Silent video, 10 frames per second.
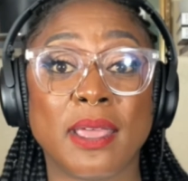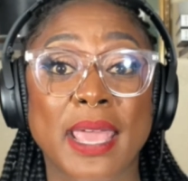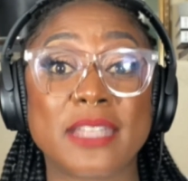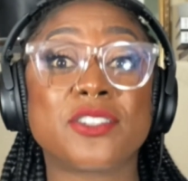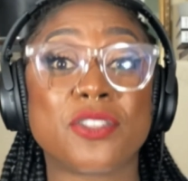
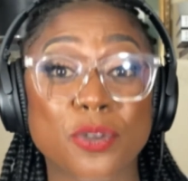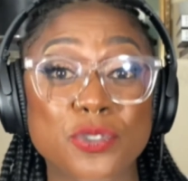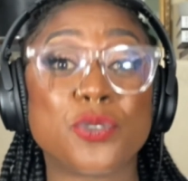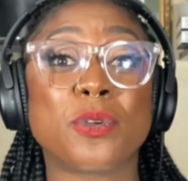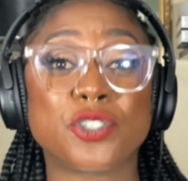and to
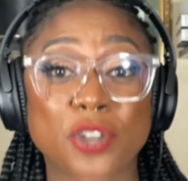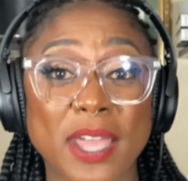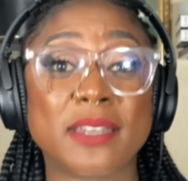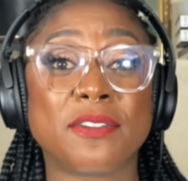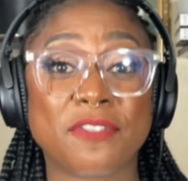those who are
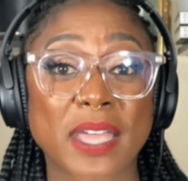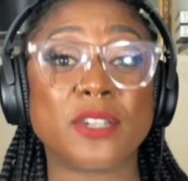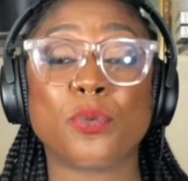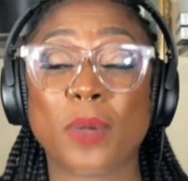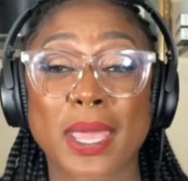trying to
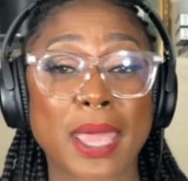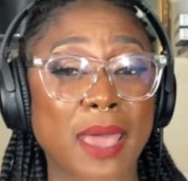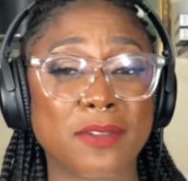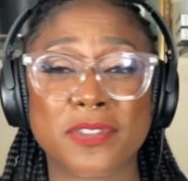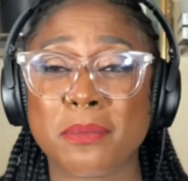find a way
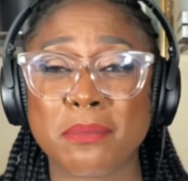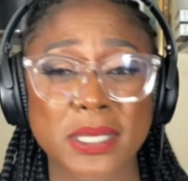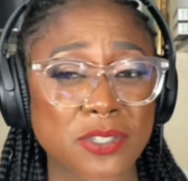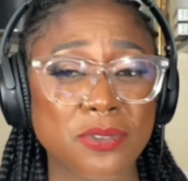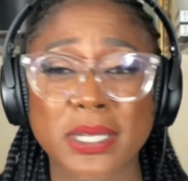out of the
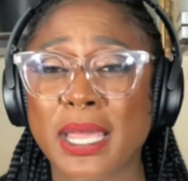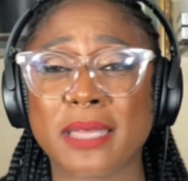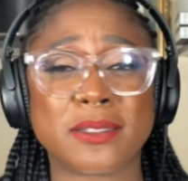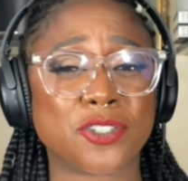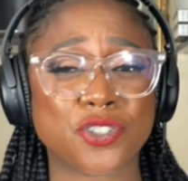misery
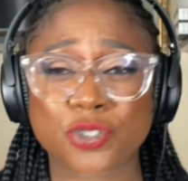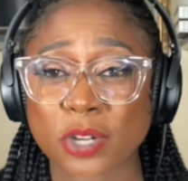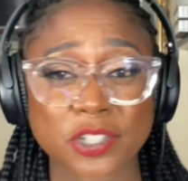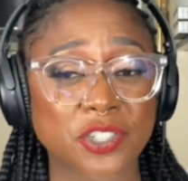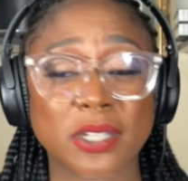and
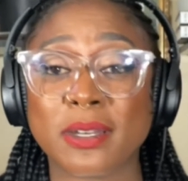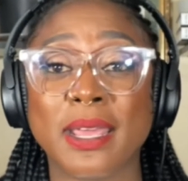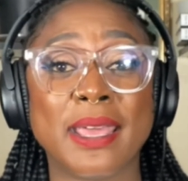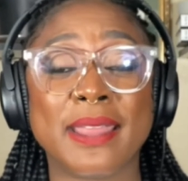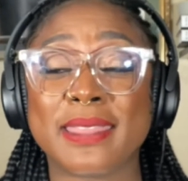
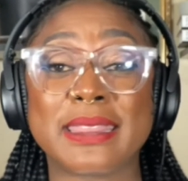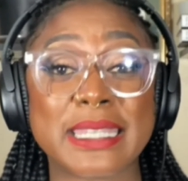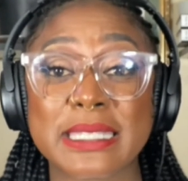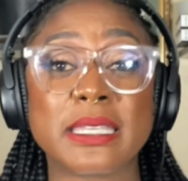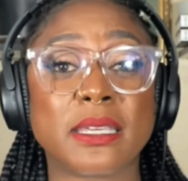destruction that
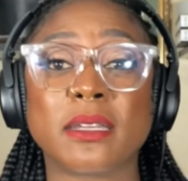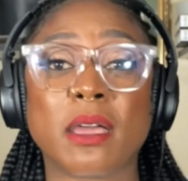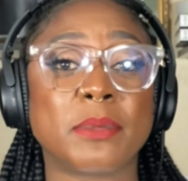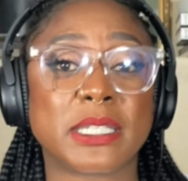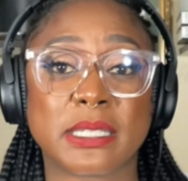this
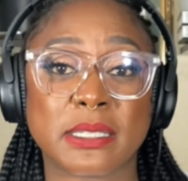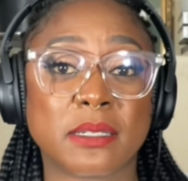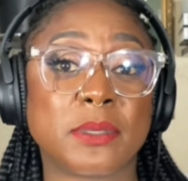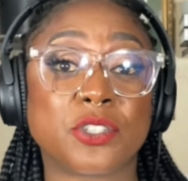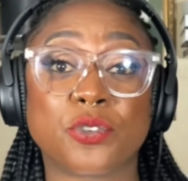economic
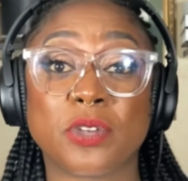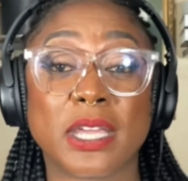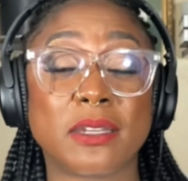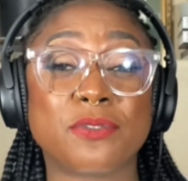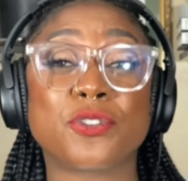system has
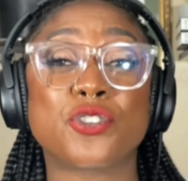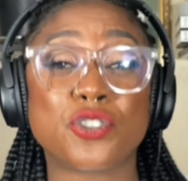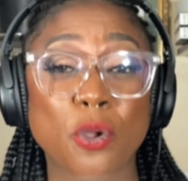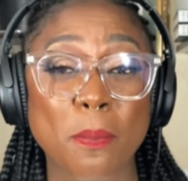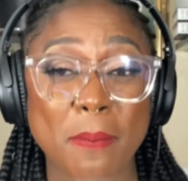created for
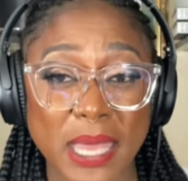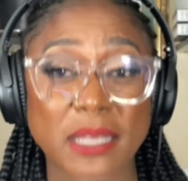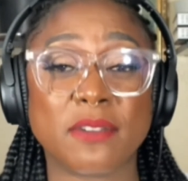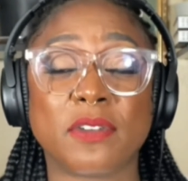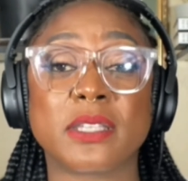so
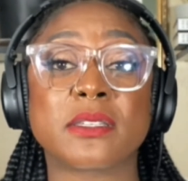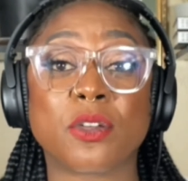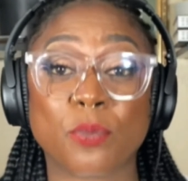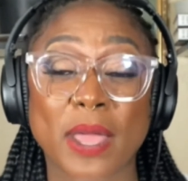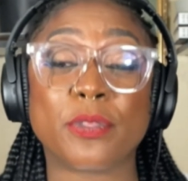many of us
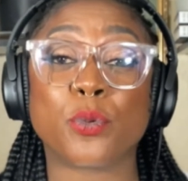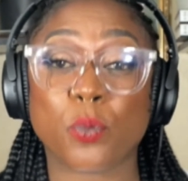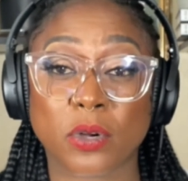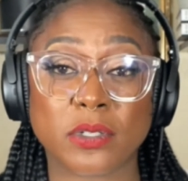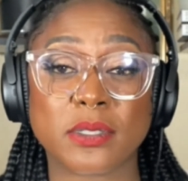around the
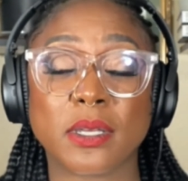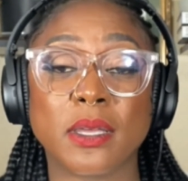world.